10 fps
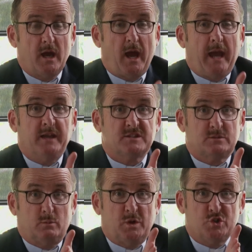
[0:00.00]
And
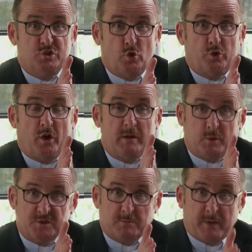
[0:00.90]
we should do it not only
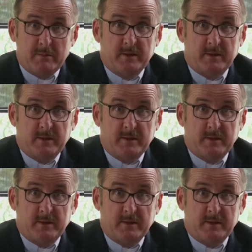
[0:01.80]
because the public